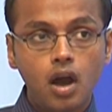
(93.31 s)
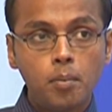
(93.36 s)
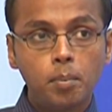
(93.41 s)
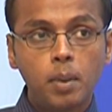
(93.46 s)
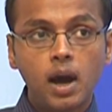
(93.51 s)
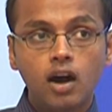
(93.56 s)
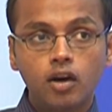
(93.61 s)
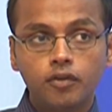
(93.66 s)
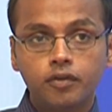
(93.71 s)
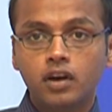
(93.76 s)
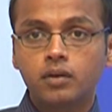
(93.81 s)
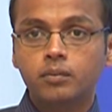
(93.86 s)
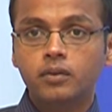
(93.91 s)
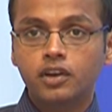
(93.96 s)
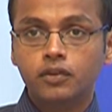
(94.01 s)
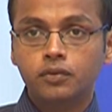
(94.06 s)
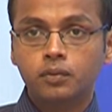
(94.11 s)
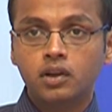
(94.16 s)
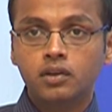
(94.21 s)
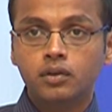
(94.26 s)
a power firm
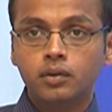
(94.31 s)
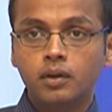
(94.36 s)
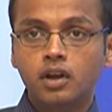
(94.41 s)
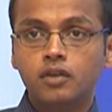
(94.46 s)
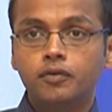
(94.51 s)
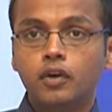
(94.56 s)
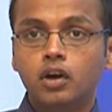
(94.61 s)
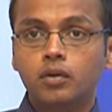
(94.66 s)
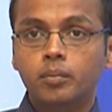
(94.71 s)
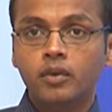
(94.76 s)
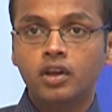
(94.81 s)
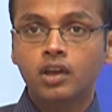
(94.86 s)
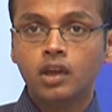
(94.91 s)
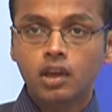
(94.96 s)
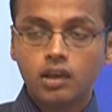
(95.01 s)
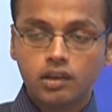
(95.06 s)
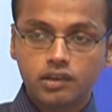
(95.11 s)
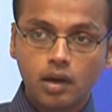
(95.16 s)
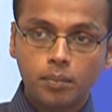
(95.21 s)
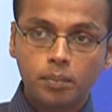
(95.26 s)
responsible for
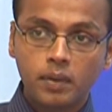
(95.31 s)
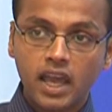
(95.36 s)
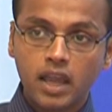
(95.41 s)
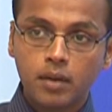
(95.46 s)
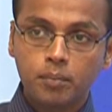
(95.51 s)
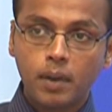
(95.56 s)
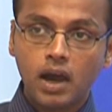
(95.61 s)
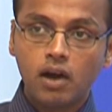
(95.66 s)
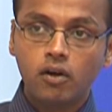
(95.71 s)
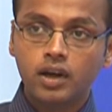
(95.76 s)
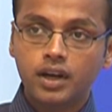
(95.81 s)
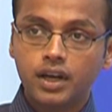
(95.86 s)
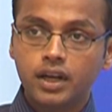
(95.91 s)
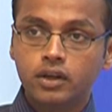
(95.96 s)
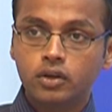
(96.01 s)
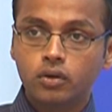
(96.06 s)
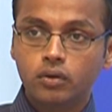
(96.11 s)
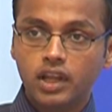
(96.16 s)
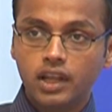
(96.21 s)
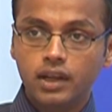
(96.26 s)
supplying power
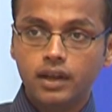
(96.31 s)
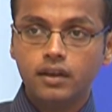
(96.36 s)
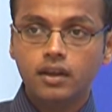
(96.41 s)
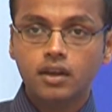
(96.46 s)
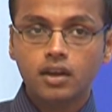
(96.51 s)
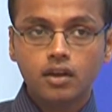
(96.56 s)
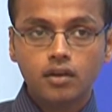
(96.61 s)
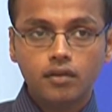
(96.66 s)
into Delhi,